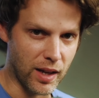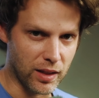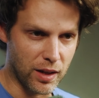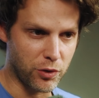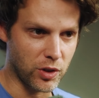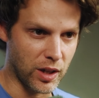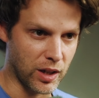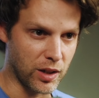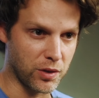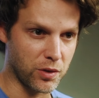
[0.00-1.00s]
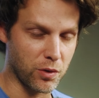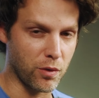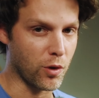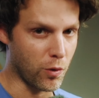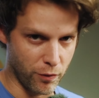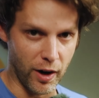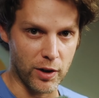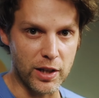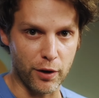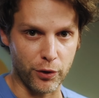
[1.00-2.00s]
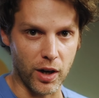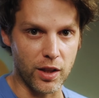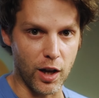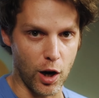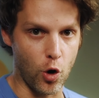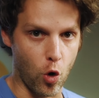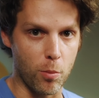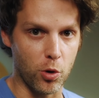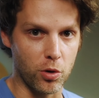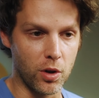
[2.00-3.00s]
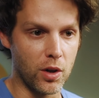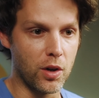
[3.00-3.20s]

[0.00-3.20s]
deadlifts, it is very different than a normal